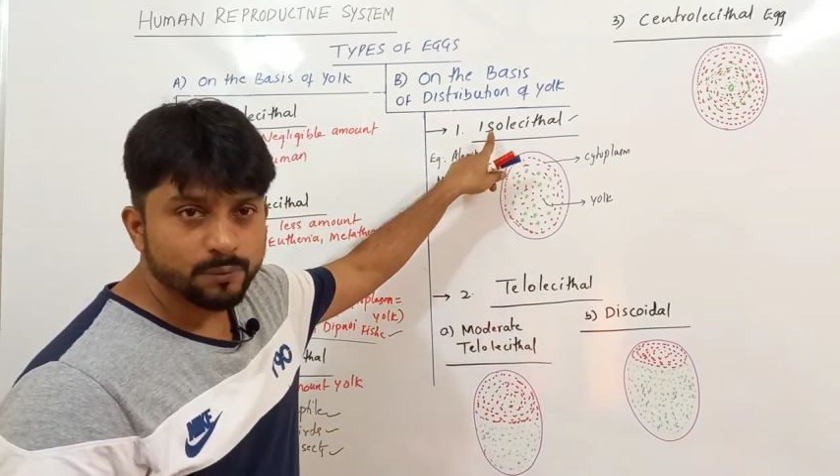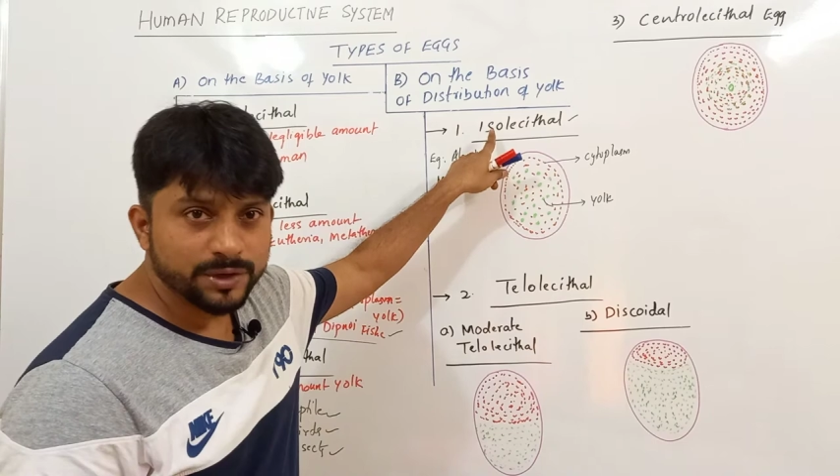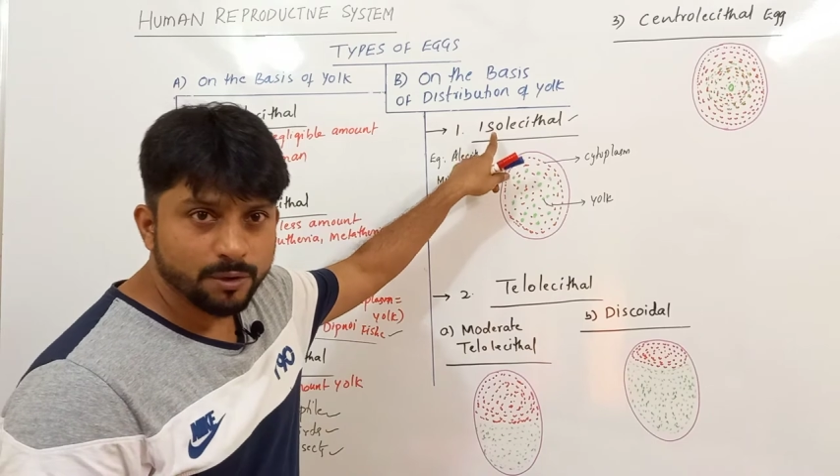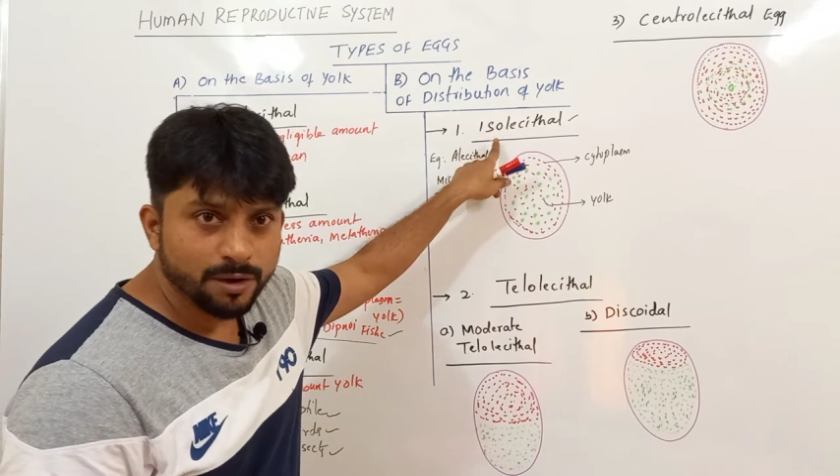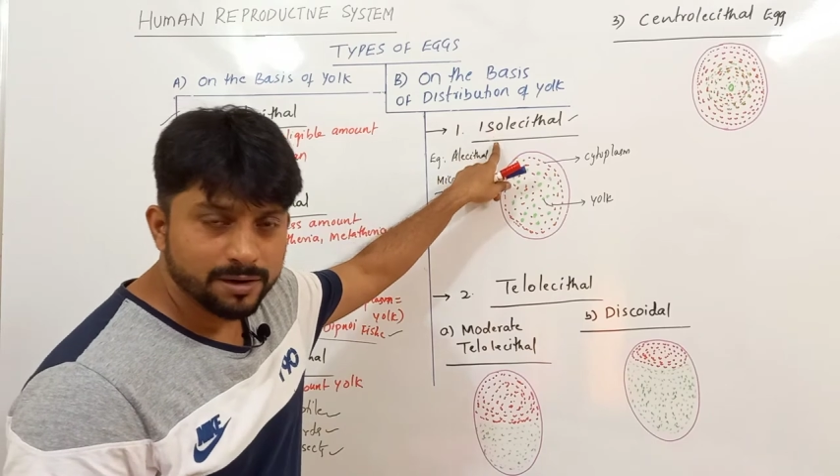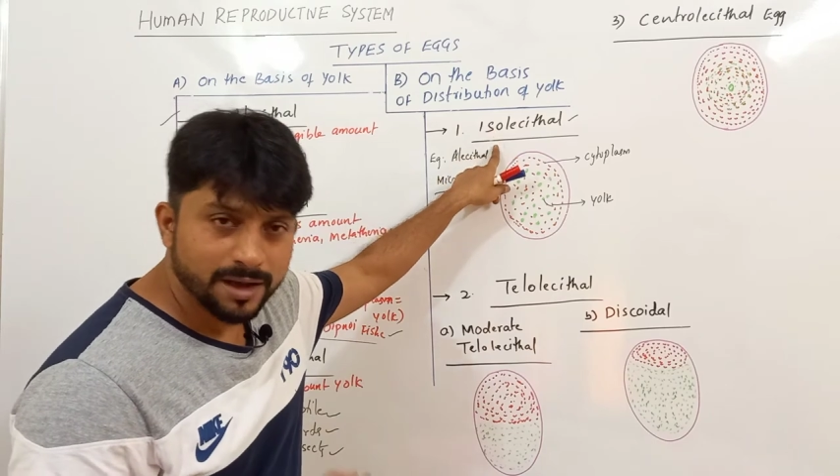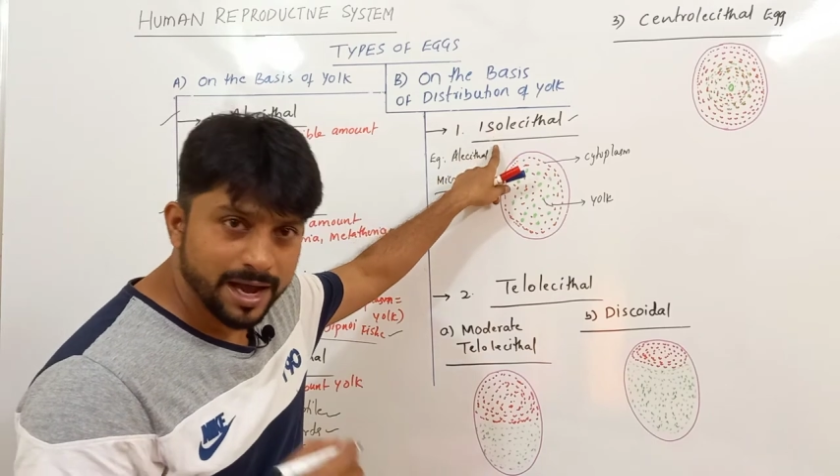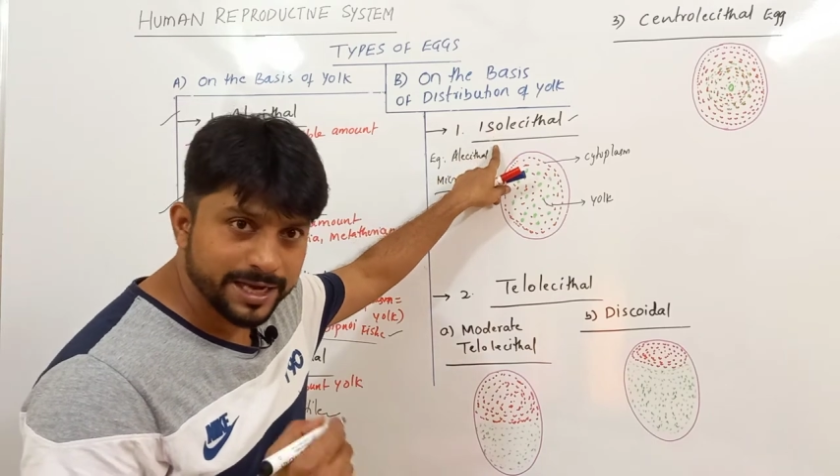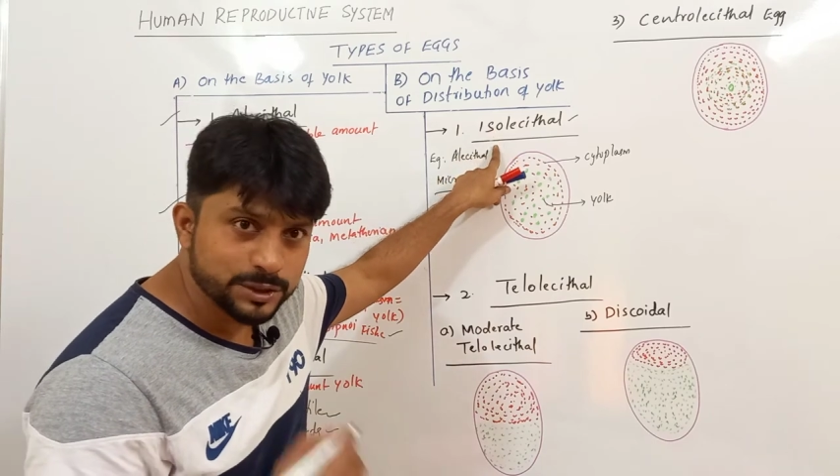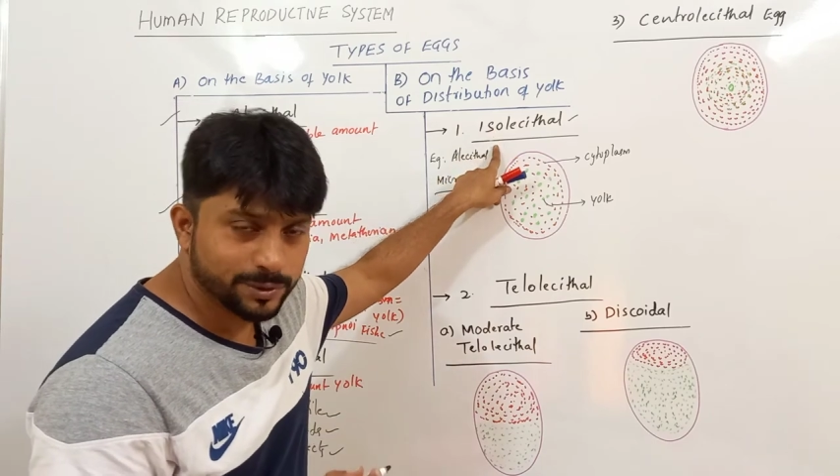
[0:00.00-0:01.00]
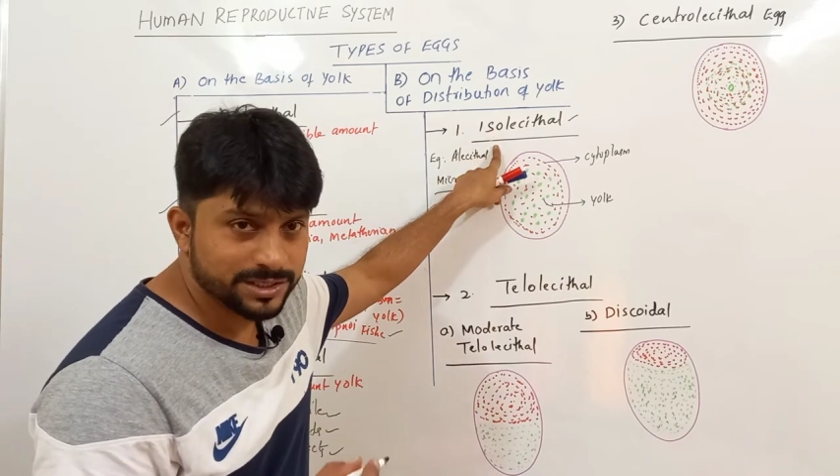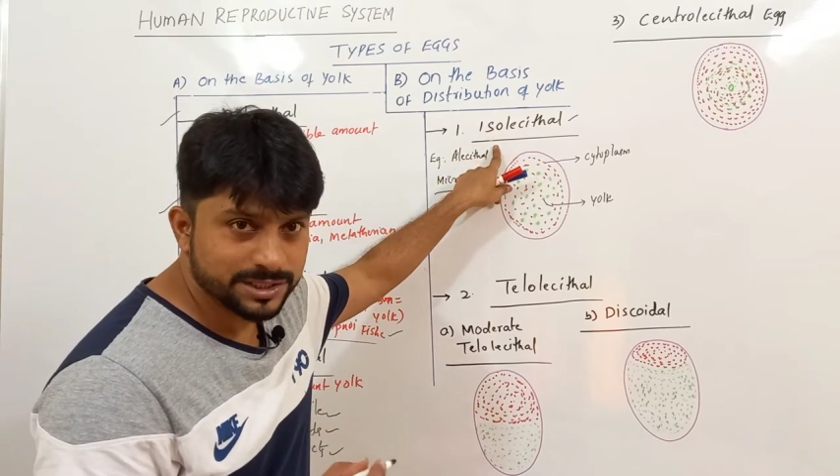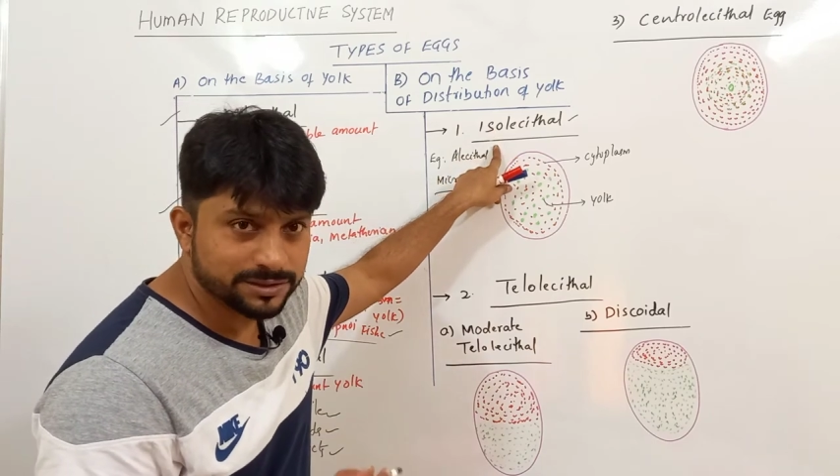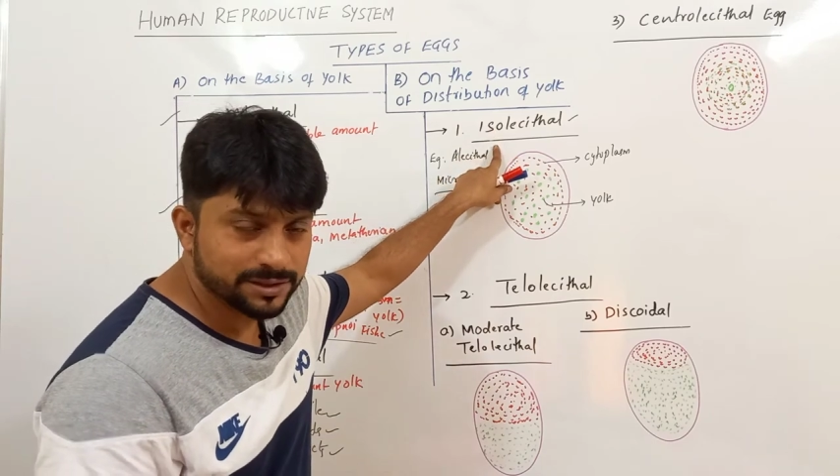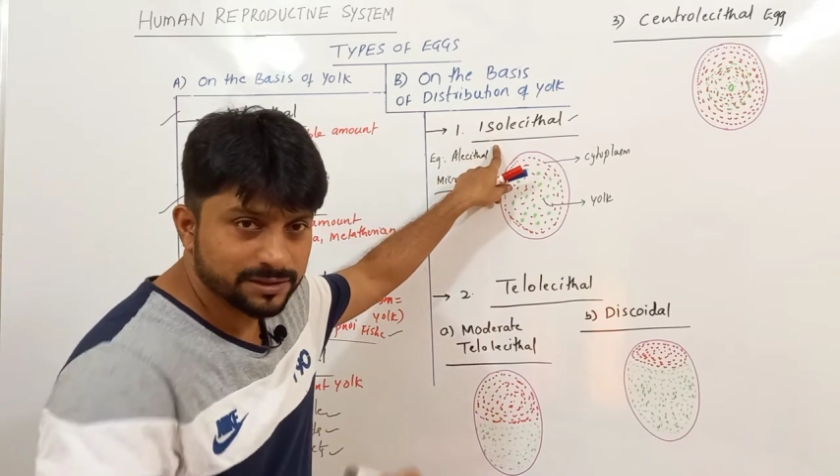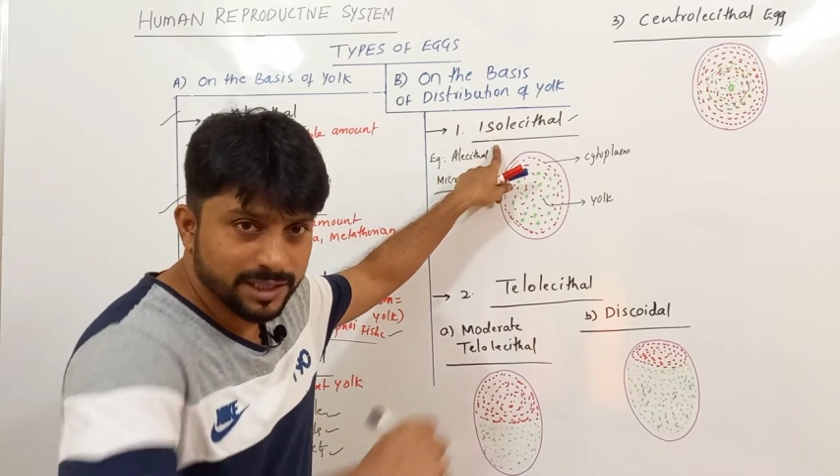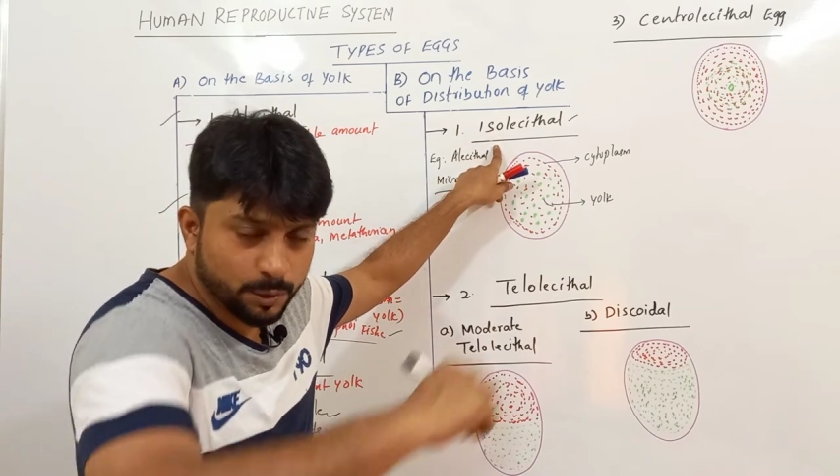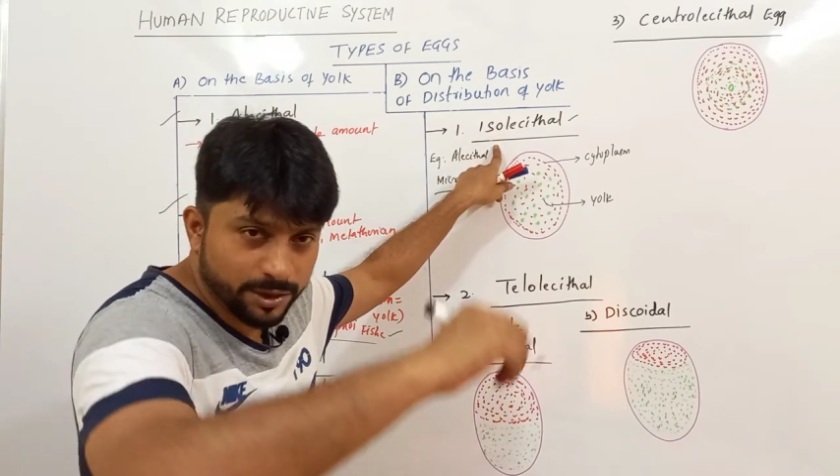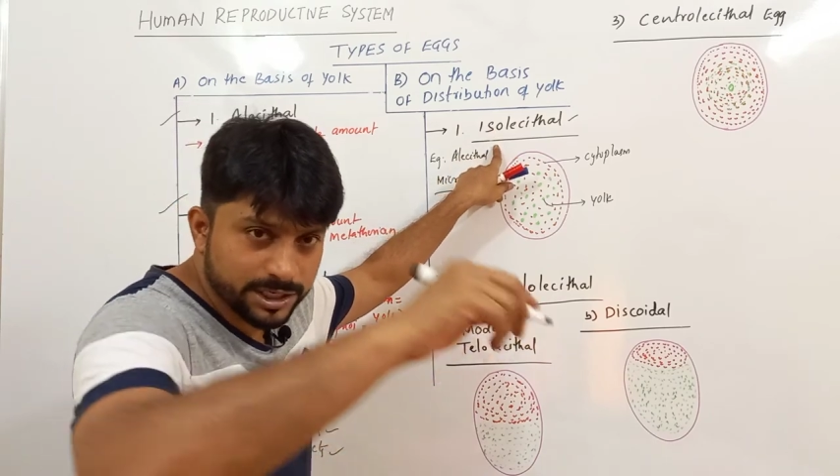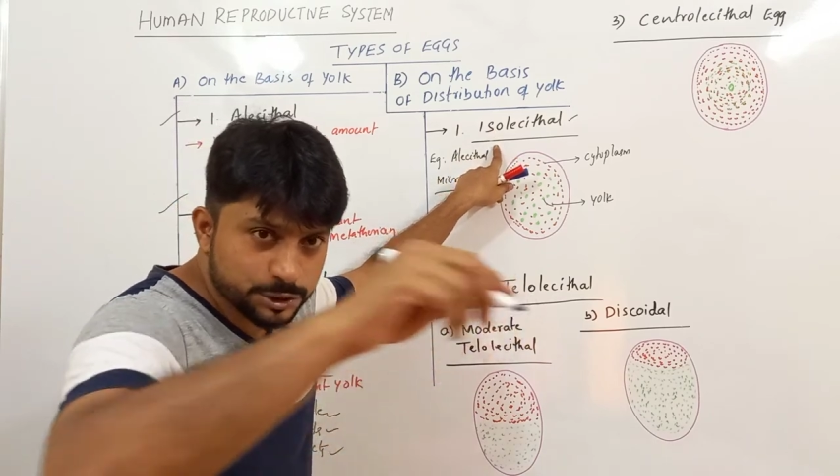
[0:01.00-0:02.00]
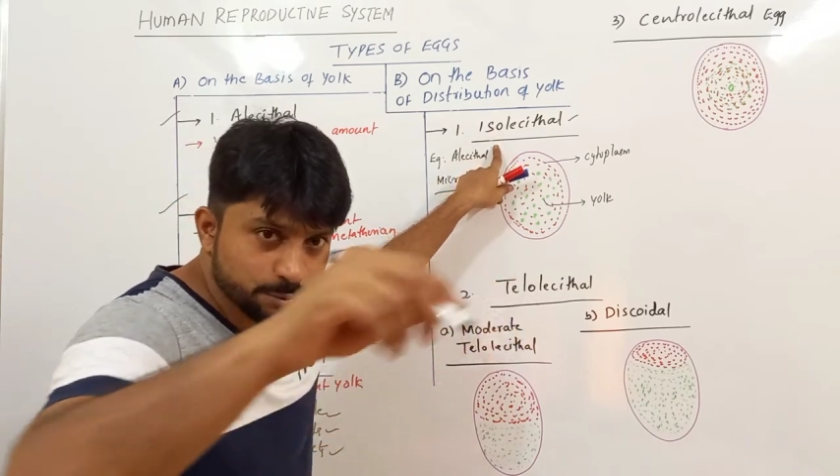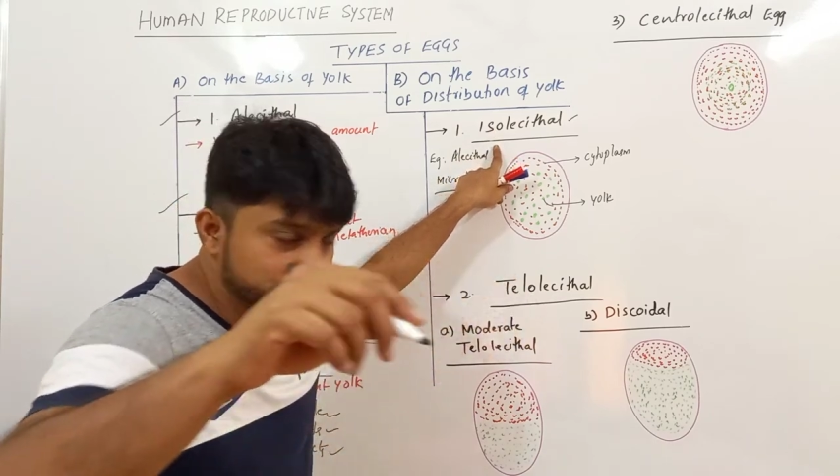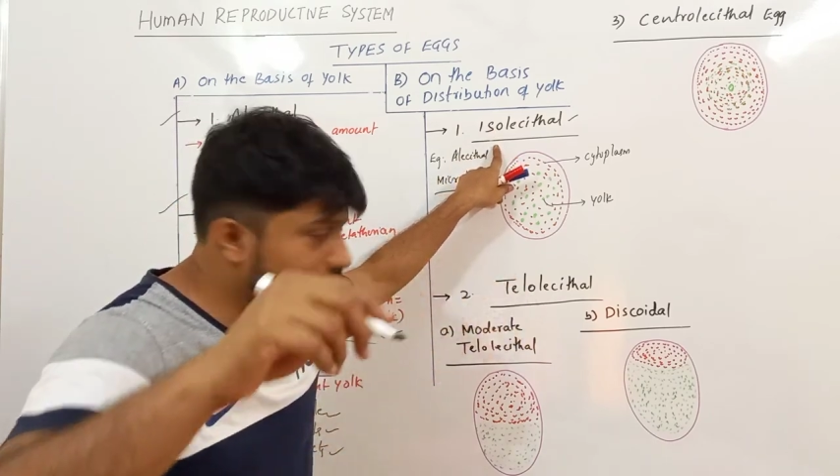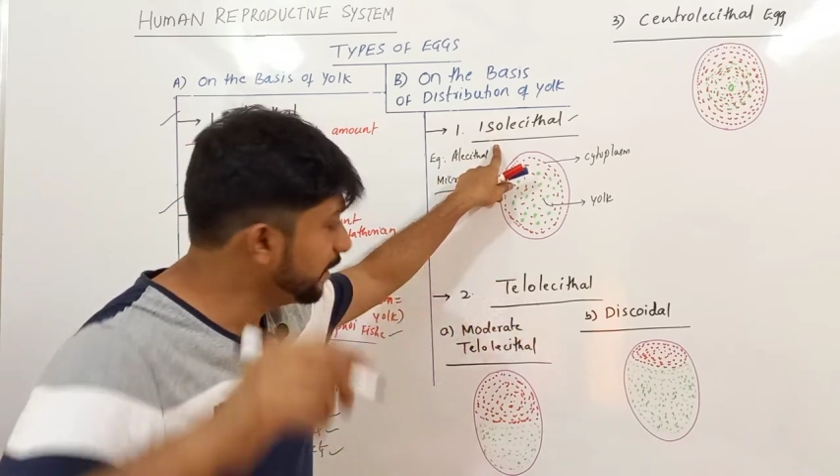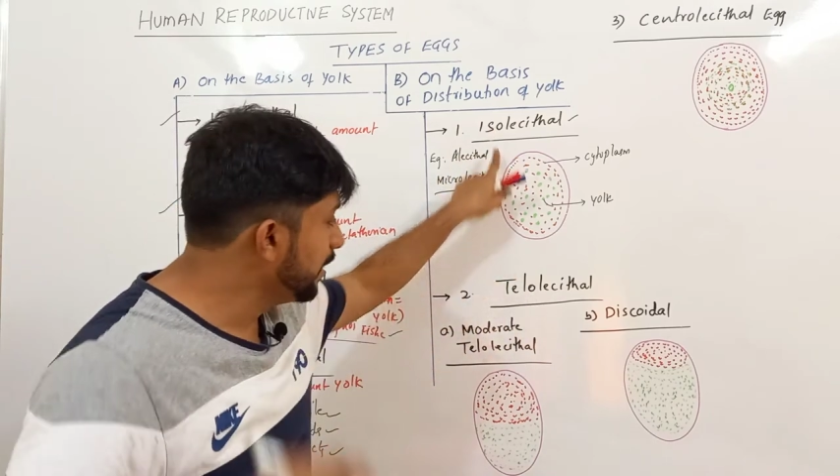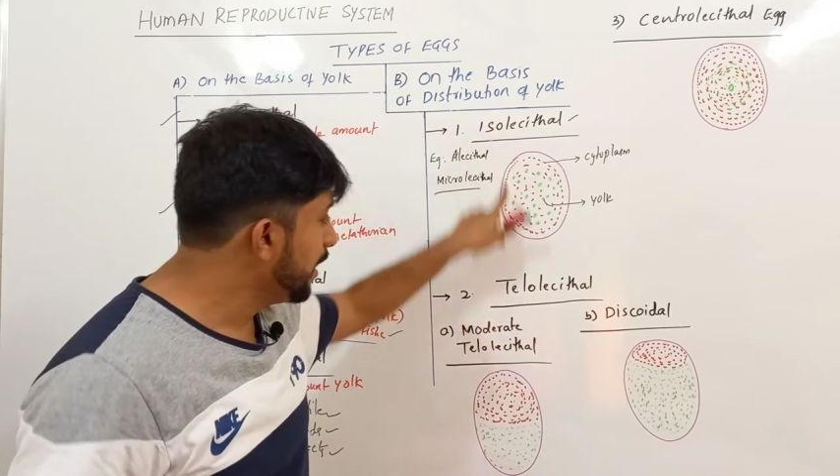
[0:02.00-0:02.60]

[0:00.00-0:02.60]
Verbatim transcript: we call isolecithal, equally distributed.